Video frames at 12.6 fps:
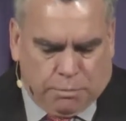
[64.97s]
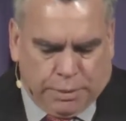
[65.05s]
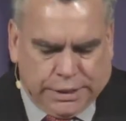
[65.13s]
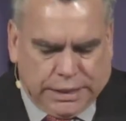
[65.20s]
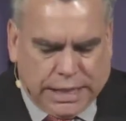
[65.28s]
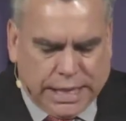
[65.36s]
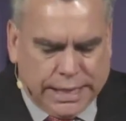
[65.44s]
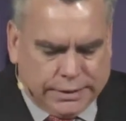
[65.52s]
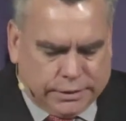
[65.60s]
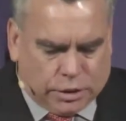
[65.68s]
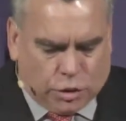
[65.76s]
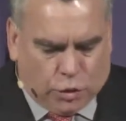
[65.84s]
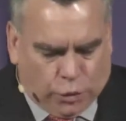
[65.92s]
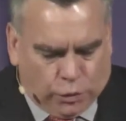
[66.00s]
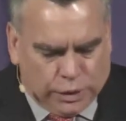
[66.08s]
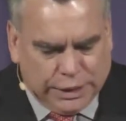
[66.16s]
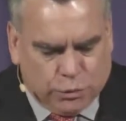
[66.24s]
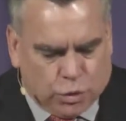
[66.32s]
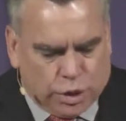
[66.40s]
but like the
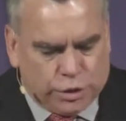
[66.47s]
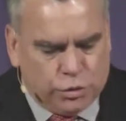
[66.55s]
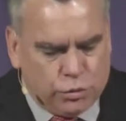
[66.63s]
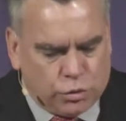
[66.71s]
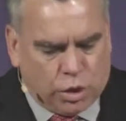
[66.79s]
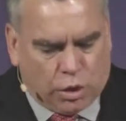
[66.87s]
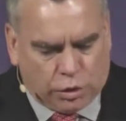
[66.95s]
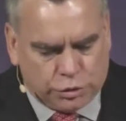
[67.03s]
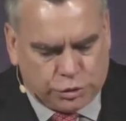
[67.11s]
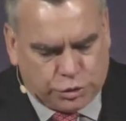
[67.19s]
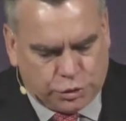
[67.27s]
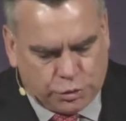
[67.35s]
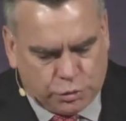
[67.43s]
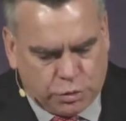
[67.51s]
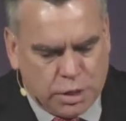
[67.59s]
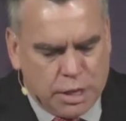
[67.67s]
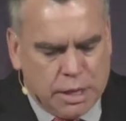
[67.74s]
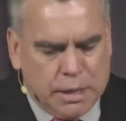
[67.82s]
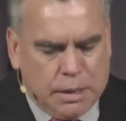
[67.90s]
Holy One who called
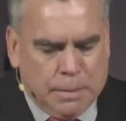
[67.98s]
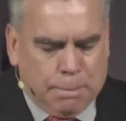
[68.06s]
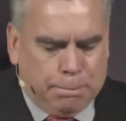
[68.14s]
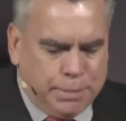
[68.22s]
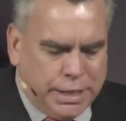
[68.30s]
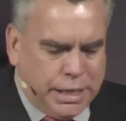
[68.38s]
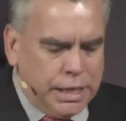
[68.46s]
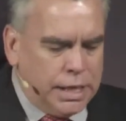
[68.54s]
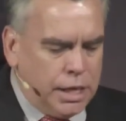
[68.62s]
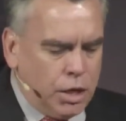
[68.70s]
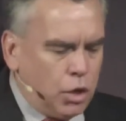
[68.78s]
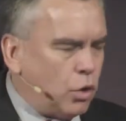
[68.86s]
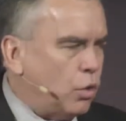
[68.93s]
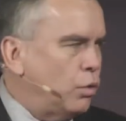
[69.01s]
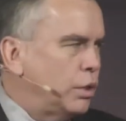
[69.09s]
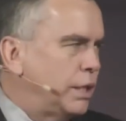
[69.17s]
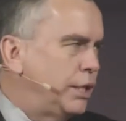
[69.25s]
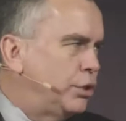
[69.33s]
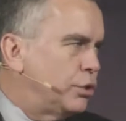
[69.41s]
you, be
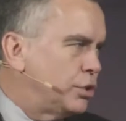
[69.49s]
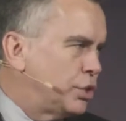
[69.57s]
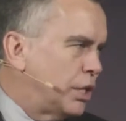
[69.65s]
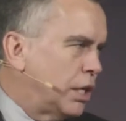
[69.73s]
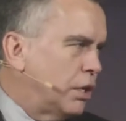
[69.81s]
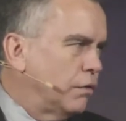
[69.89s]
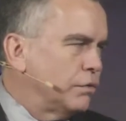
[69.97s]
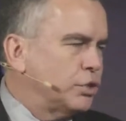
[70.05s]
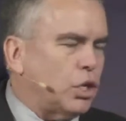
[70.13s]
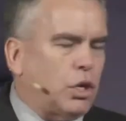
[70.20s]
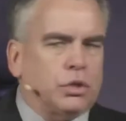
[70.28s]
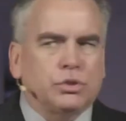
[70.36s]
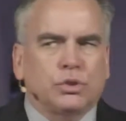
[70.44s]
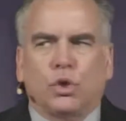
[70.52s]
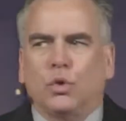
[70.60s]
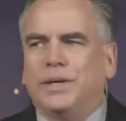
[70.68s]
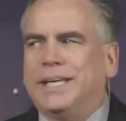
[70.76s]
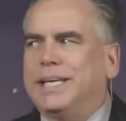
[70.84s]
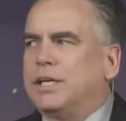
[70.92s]
holy yourselves
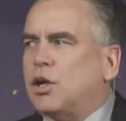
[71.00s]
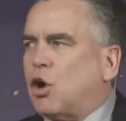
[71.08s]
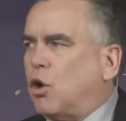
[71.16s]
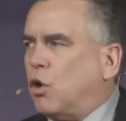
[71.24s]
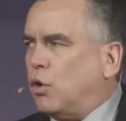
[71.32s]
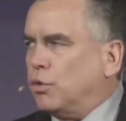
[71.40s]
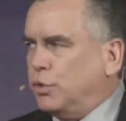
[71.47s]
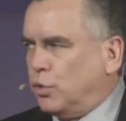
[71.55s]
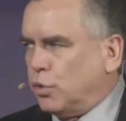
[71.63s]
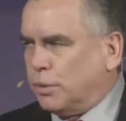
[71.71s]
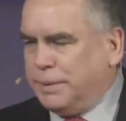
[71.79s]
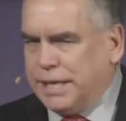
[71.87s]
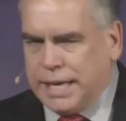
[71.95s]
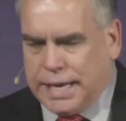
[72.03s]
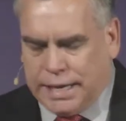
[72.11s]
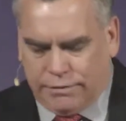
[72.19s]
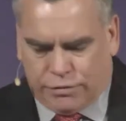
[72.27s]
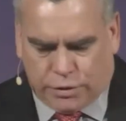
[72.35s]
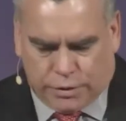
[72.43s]
also in all your
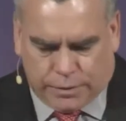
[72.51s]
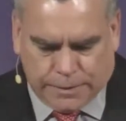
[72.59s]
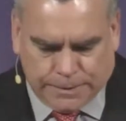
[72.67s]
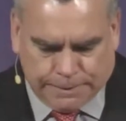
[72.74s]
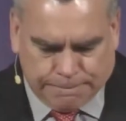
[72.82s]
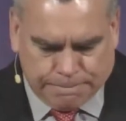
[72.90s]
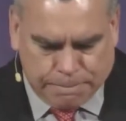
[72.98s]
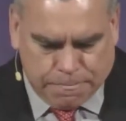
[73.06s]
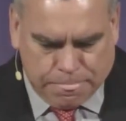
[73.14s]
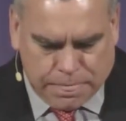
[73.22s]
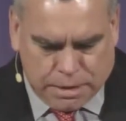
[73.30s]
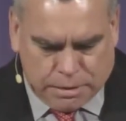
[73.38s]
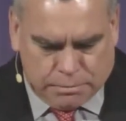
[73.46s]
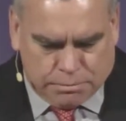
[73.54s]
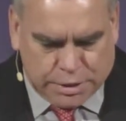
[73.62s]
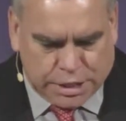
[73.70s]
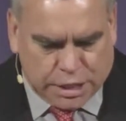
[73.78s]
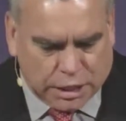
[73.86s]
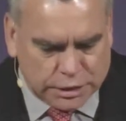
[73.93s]
behavior.
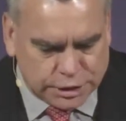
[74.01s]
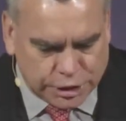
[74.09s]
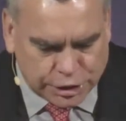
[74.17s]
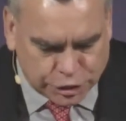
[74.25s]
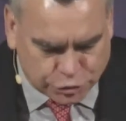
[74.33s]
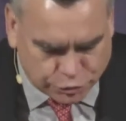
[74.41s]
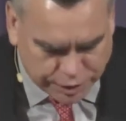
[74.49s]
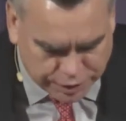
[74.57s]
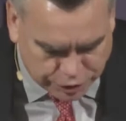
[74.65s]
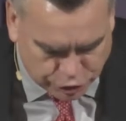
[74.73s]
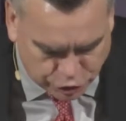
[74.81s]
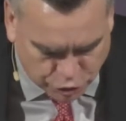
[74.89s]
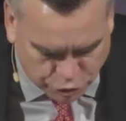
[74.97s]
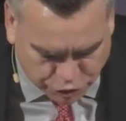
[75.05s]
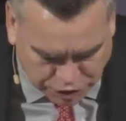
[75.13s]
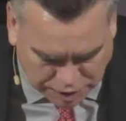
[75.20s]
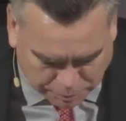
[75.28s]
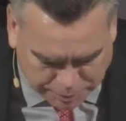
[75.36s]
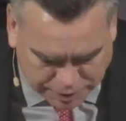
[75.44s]
Because it is written, You
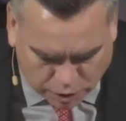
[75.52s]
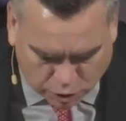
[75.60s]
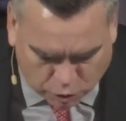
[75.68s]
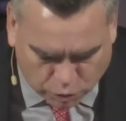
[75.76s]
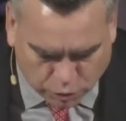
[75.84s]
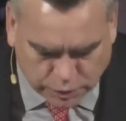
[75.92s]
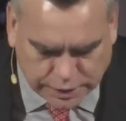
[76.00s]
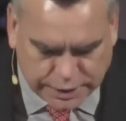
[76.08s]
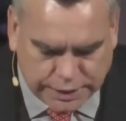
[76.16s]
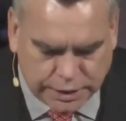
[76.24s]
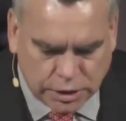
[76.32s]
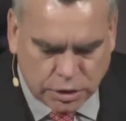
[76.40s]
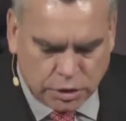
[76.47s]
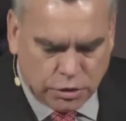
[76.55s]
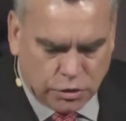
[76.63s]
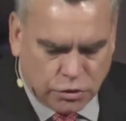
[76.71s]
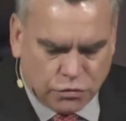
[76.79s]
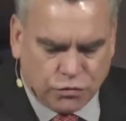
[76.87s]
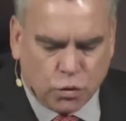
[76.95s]
shall be holy,
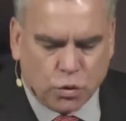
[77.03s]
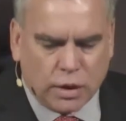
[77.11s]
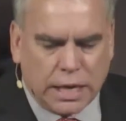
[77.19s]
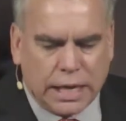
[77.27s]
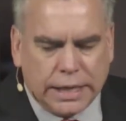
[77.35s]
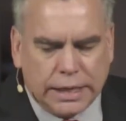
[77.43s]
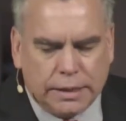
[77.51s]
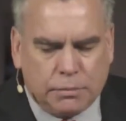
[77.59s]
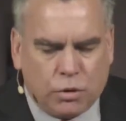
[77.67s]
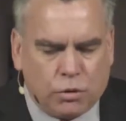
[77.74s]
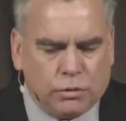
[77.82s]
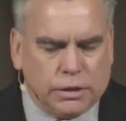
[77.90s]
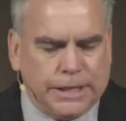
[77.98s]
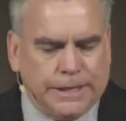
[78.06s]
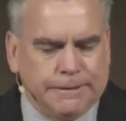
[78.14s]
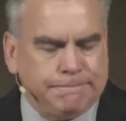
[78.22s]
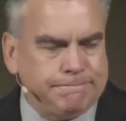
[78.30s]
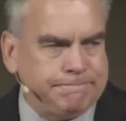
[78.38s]
for I am holy.